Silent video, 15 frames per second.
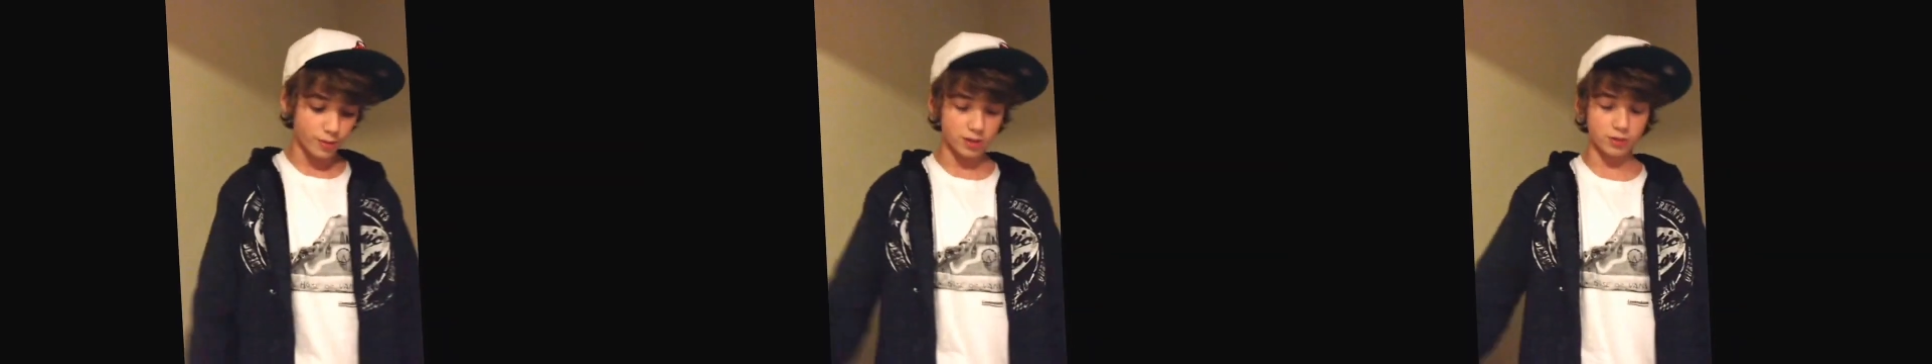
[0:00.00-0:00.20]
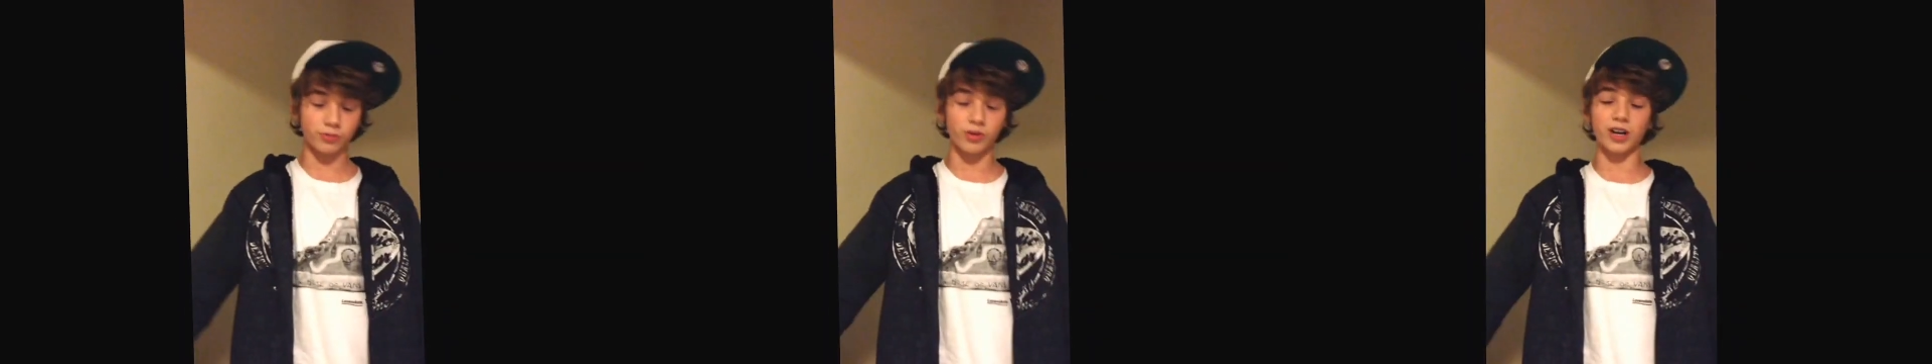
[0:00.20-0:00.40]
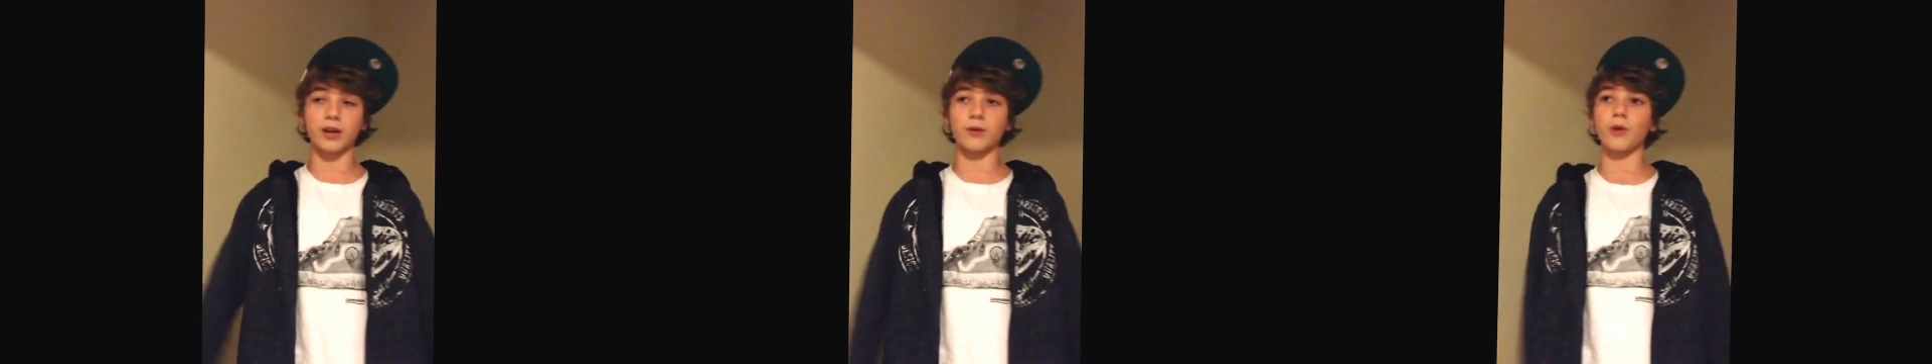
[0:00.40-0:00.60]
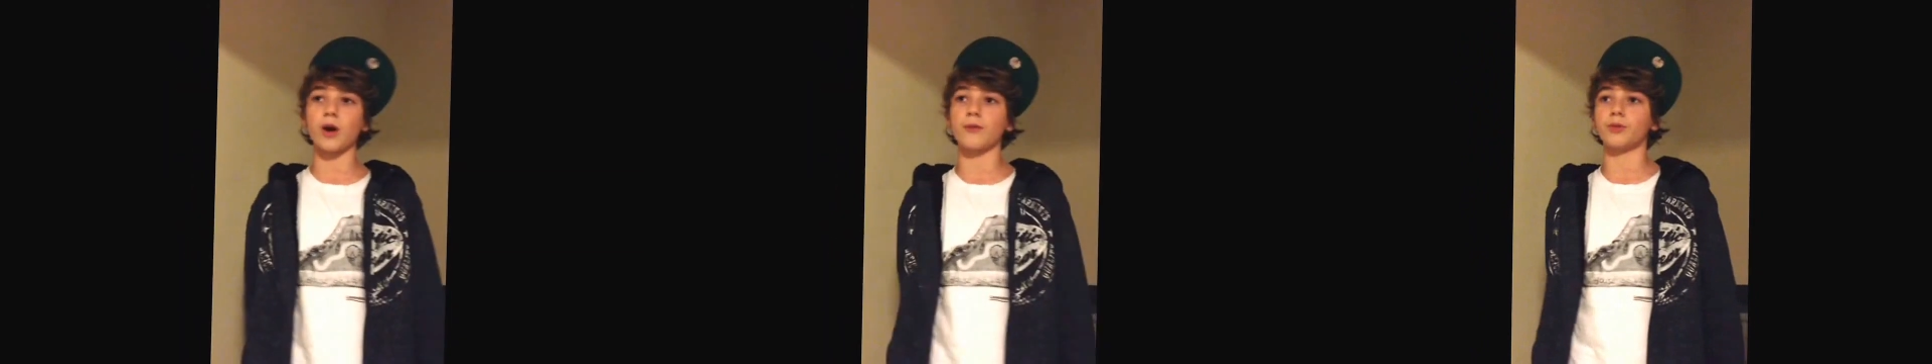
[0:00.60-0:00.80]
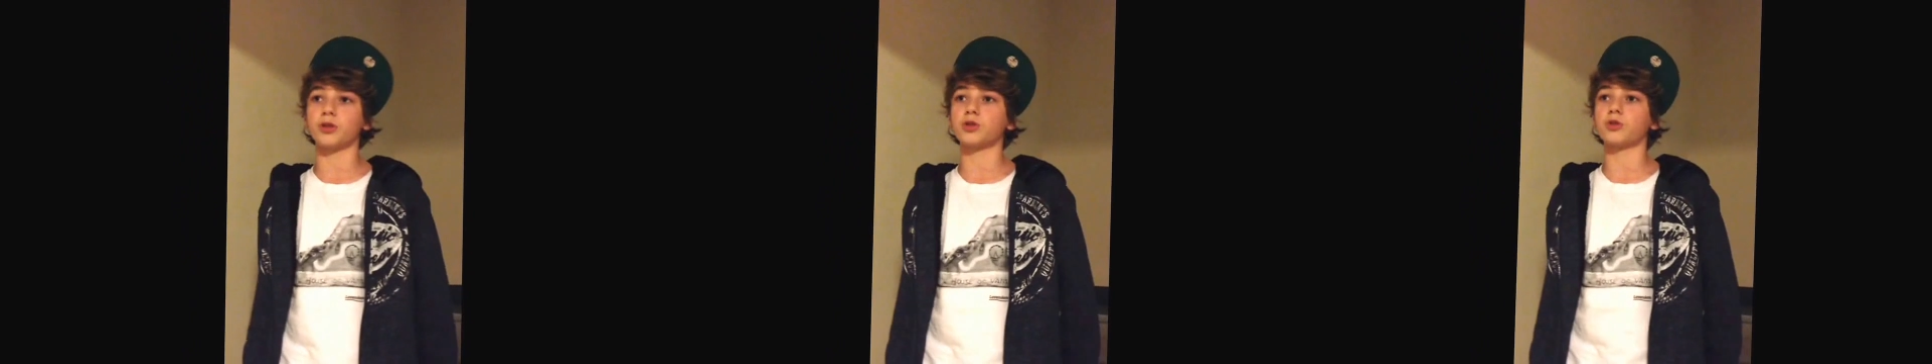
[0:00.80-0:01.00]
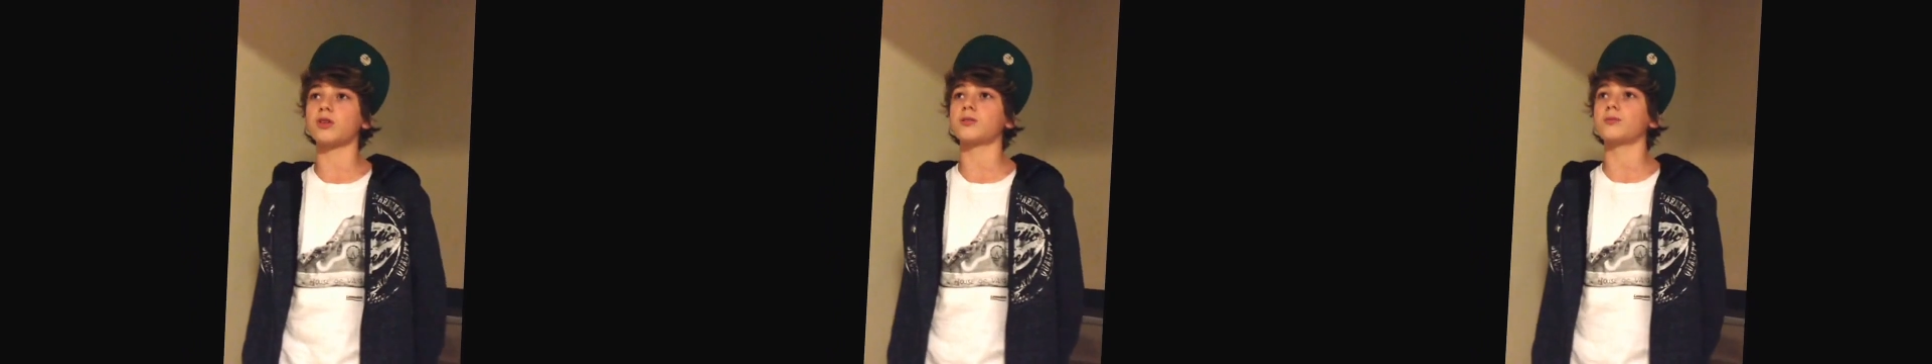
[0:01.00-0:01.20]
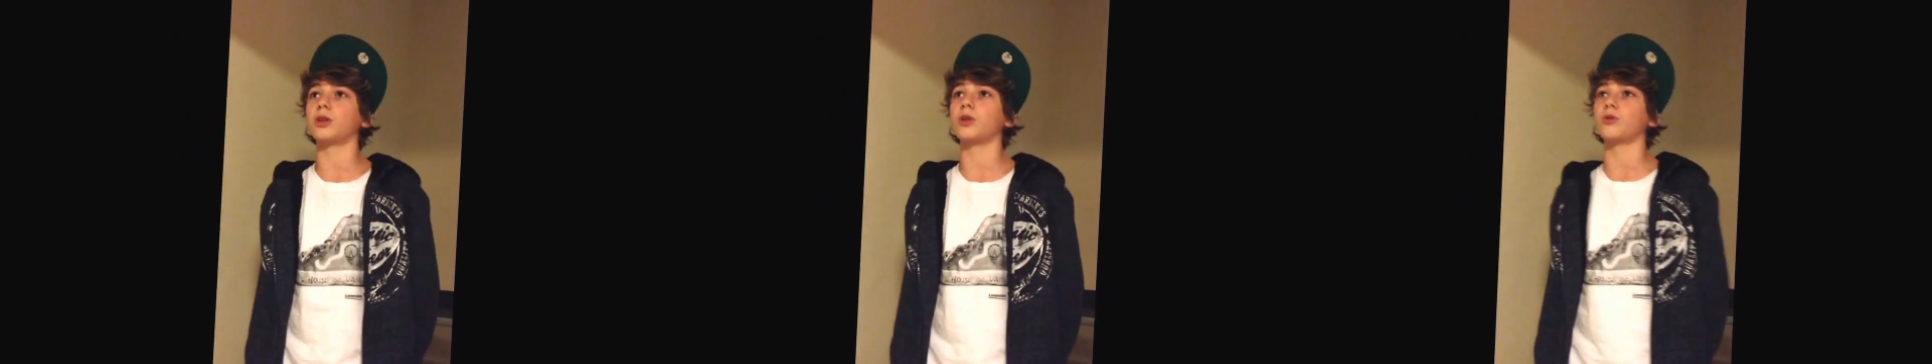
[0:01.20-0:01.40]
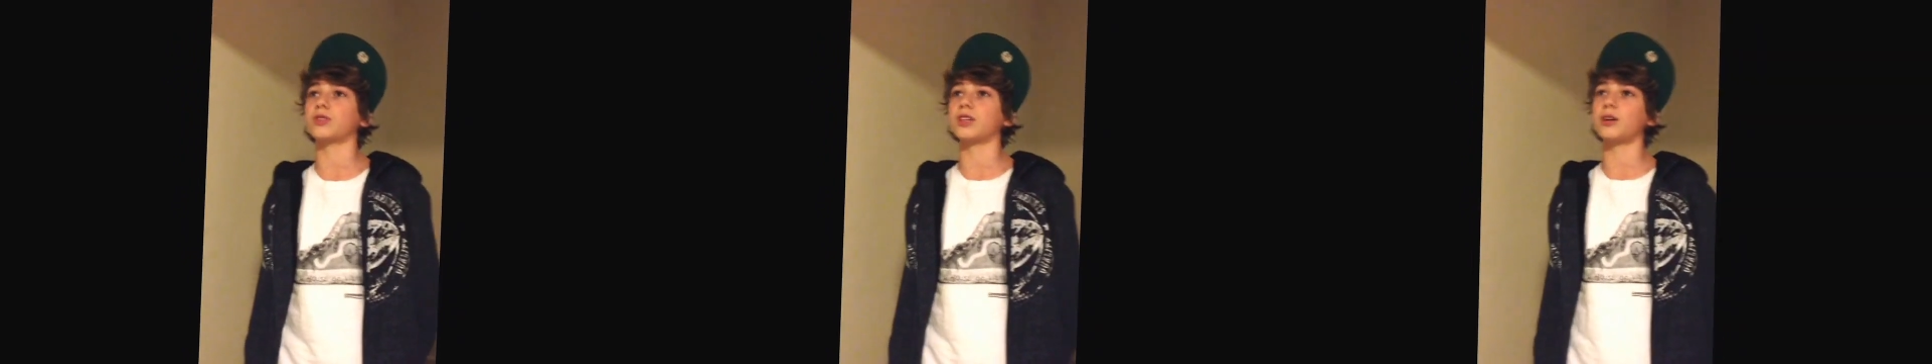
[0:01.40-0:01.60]
best ready and waiting, but trust
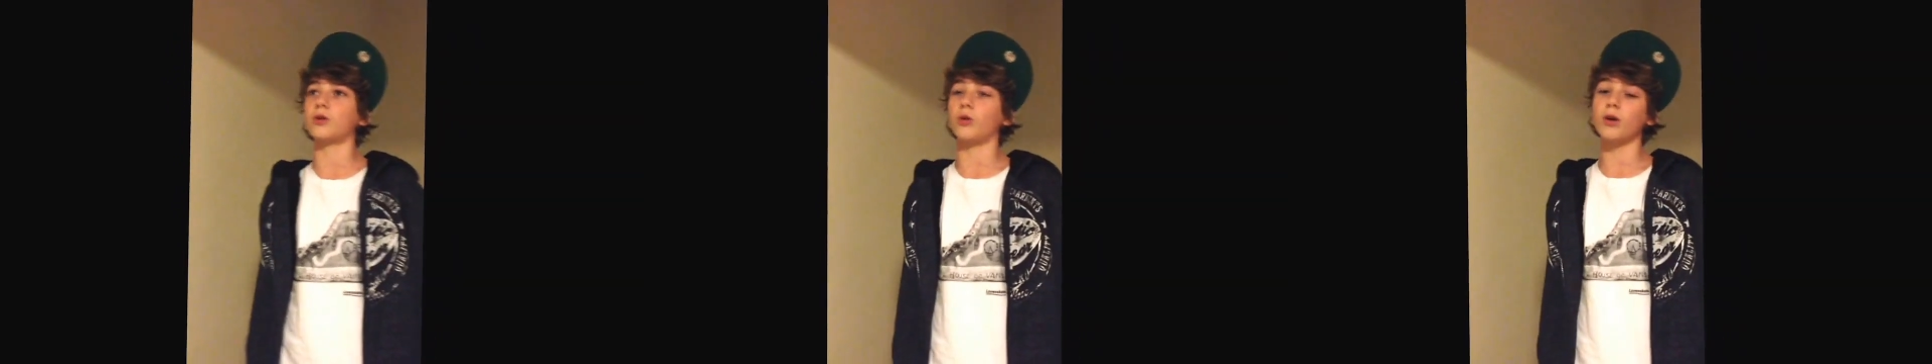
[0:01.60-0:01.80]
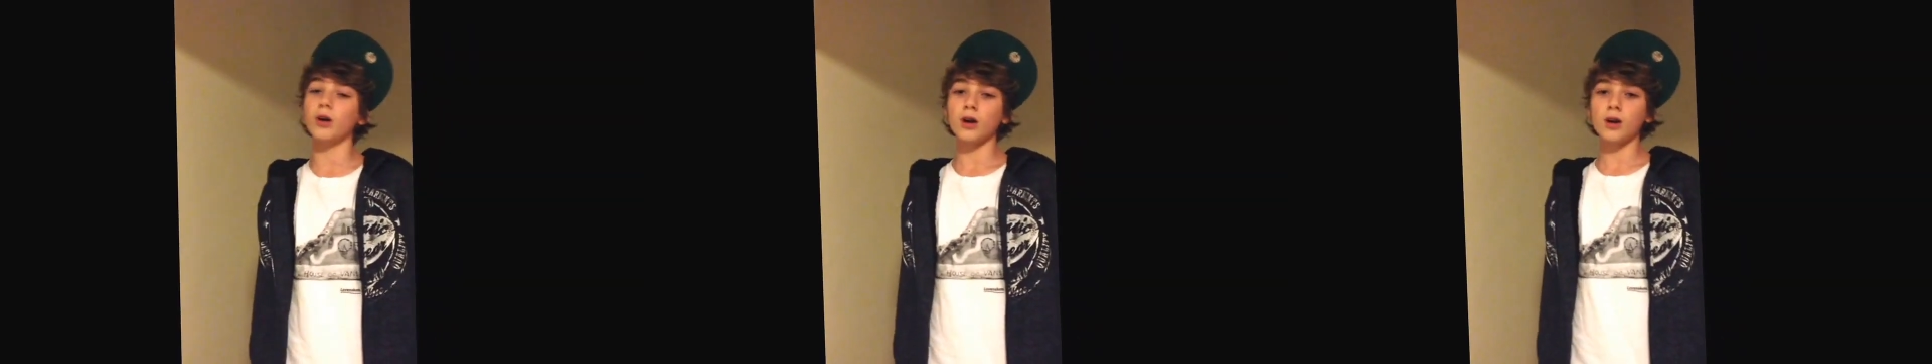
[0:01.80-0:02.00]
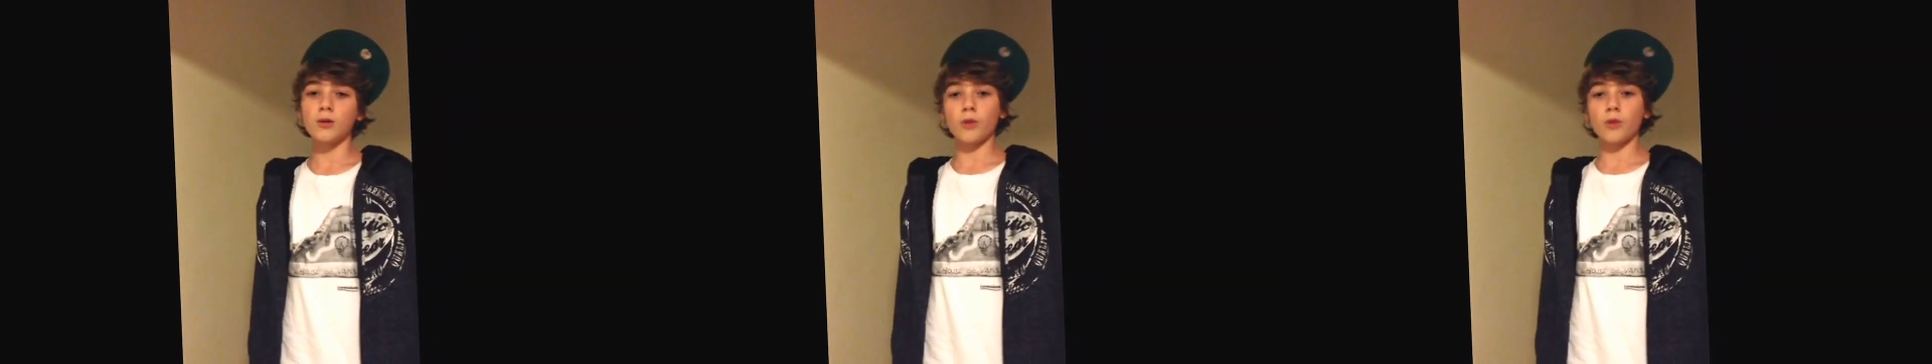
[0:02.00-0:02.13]
me, no one's equal.